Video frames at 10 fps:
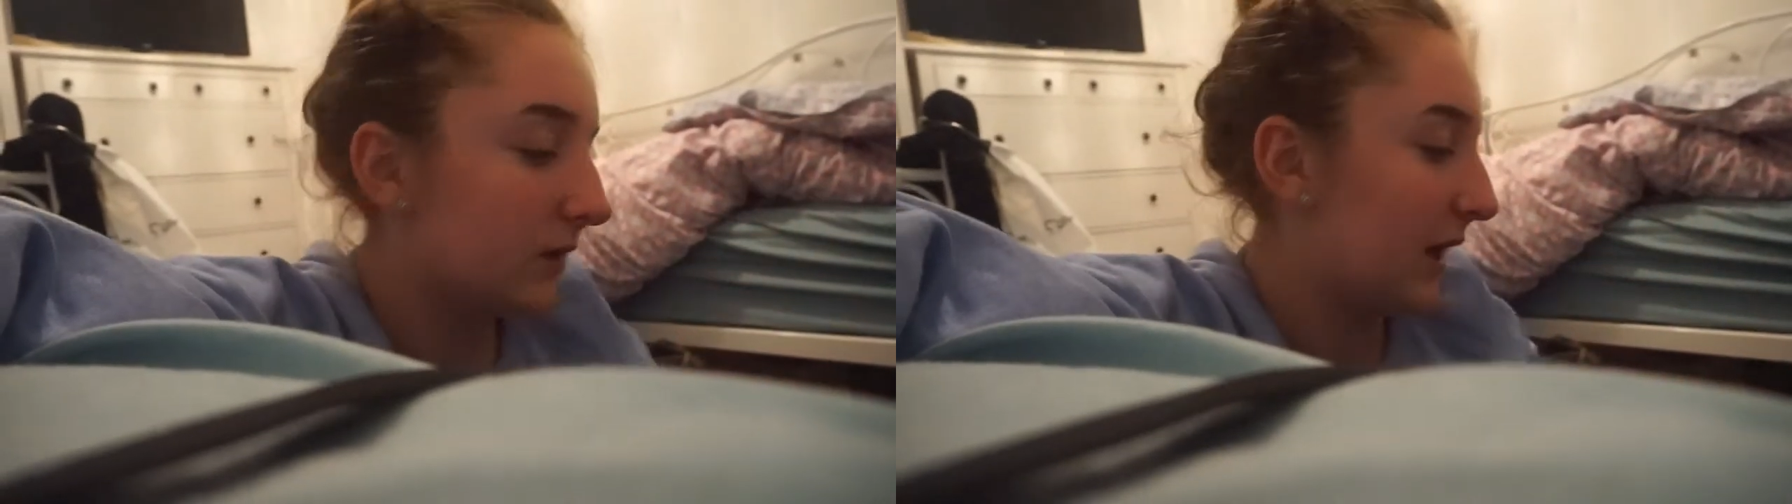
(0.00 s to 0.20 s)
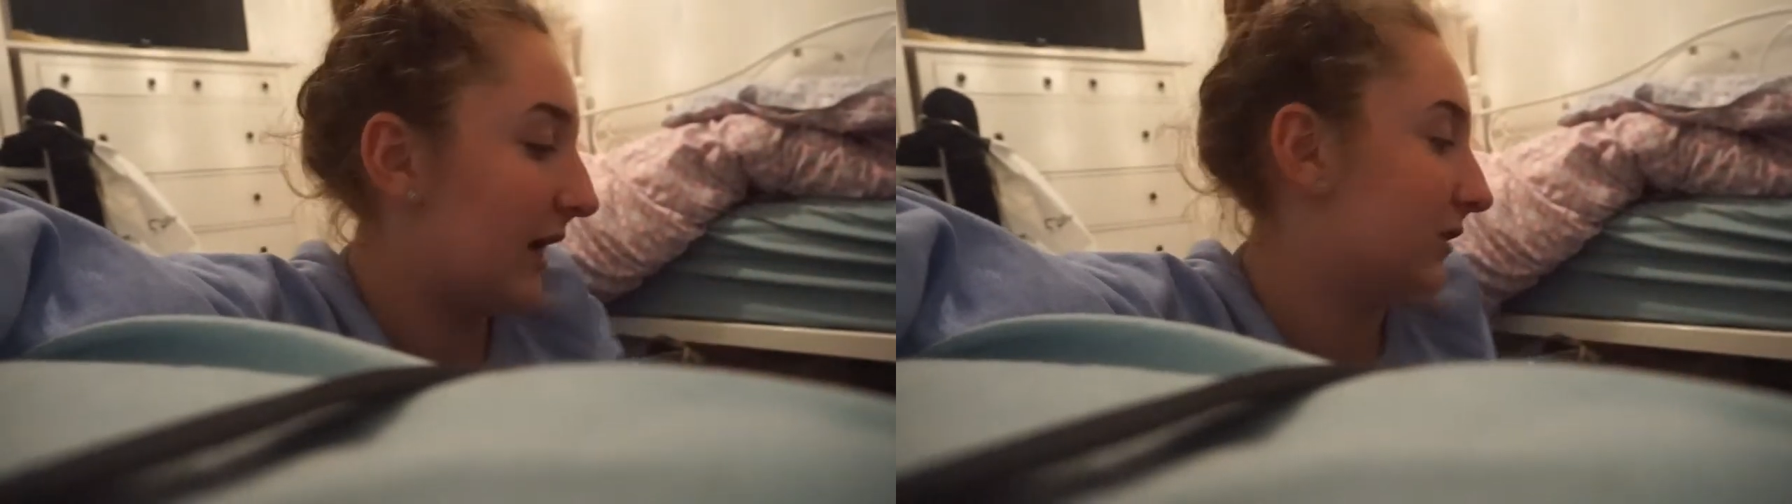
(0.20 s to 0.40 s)

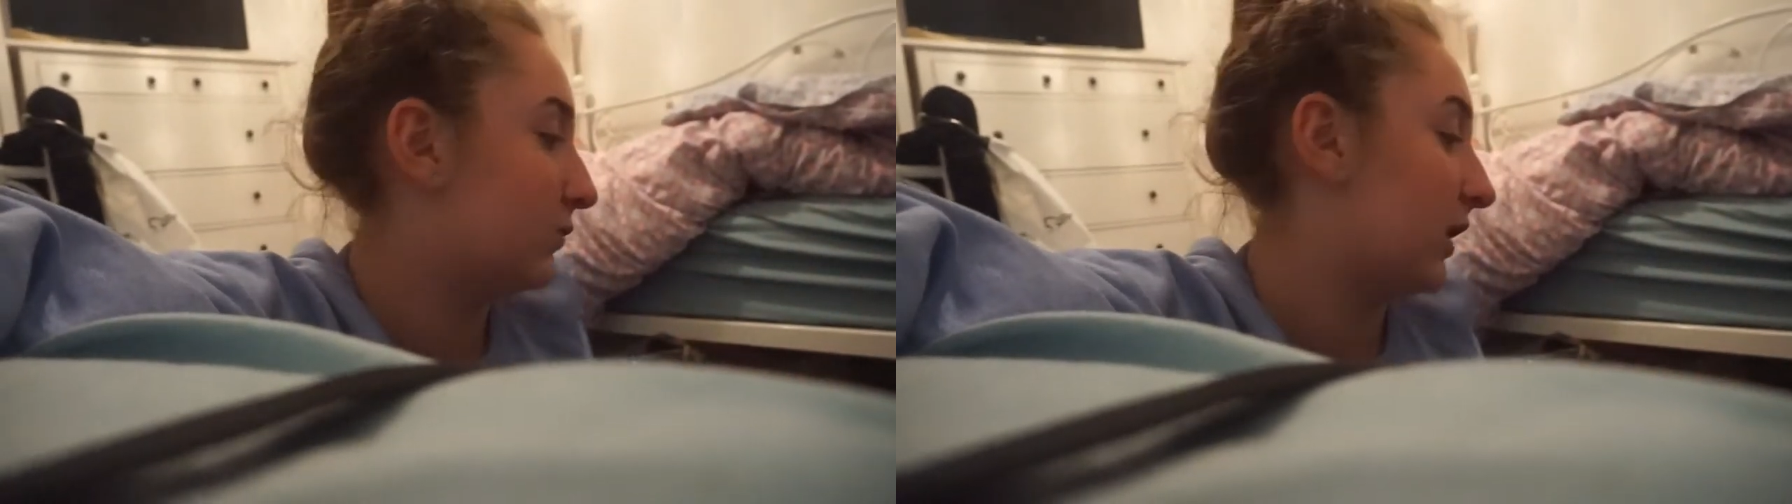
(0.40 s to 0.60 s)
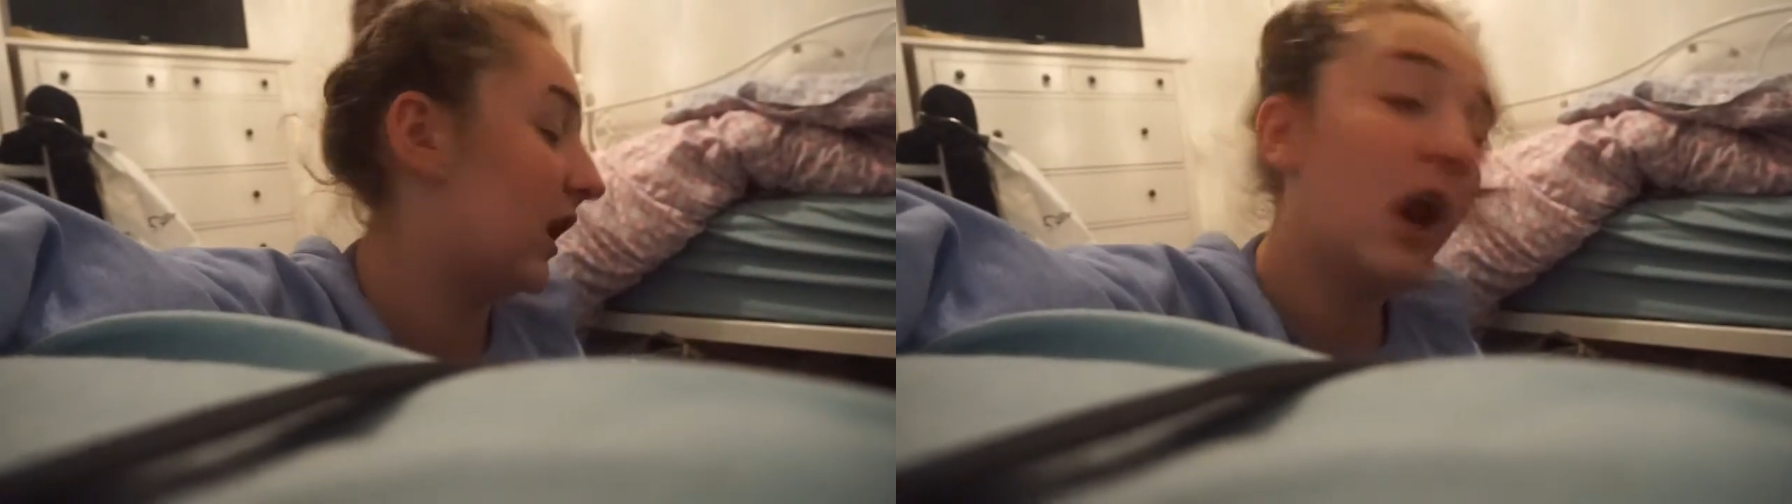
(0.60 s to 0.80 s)
And there's
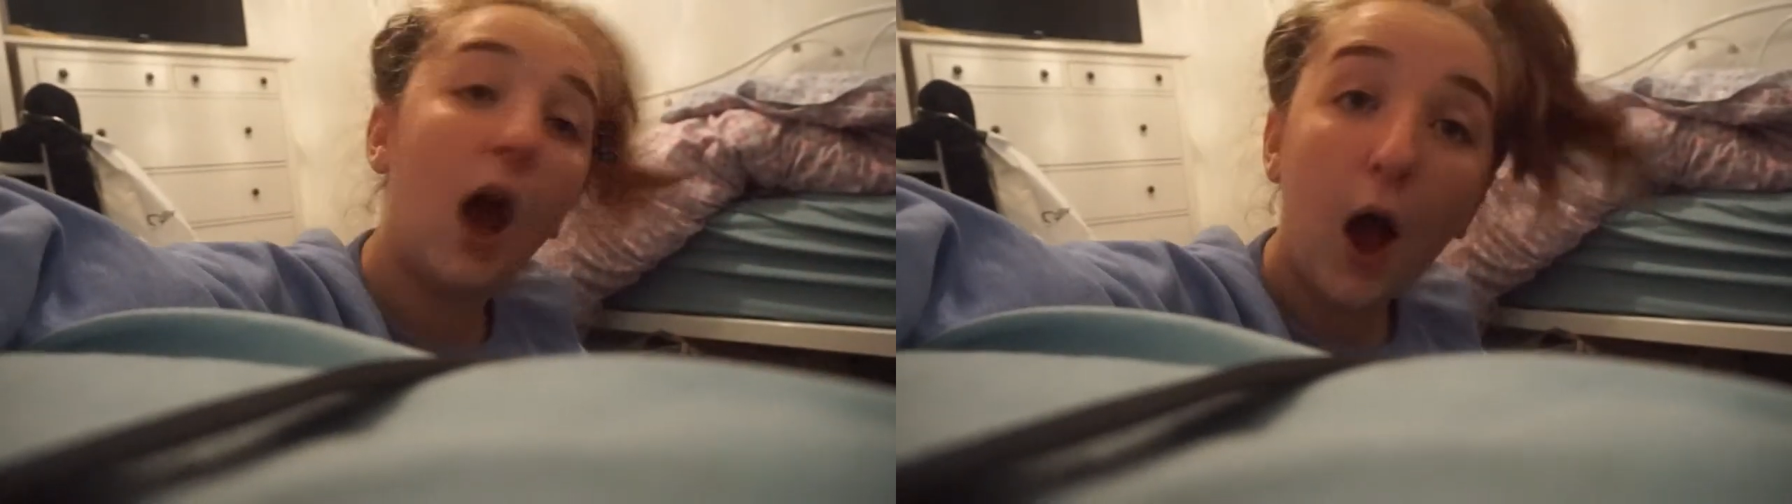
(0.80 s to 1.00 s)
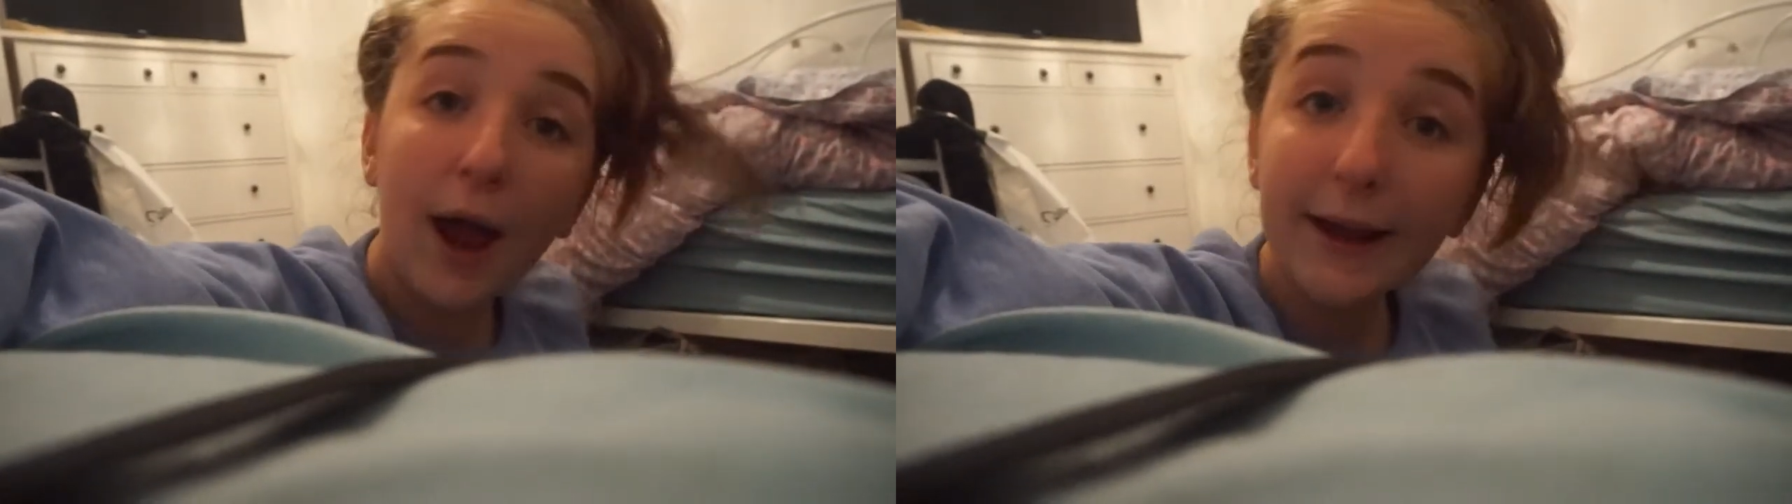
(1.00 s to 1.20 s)
one I
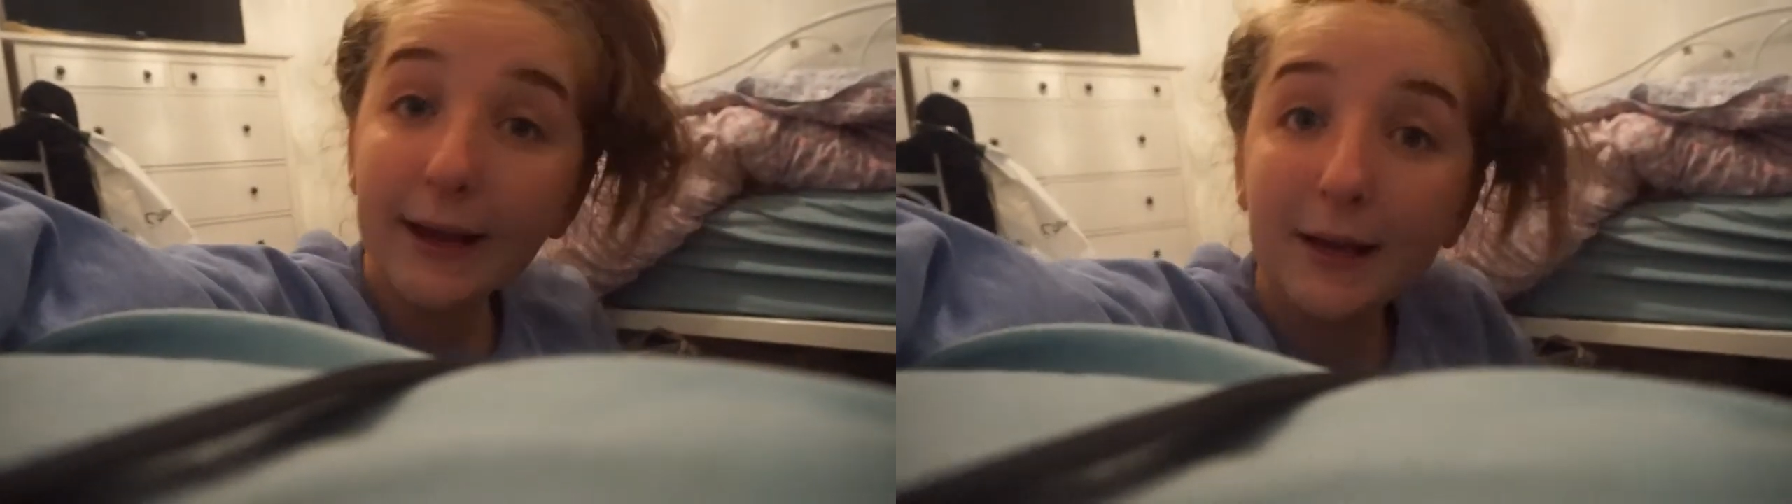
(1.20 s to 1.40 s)
like,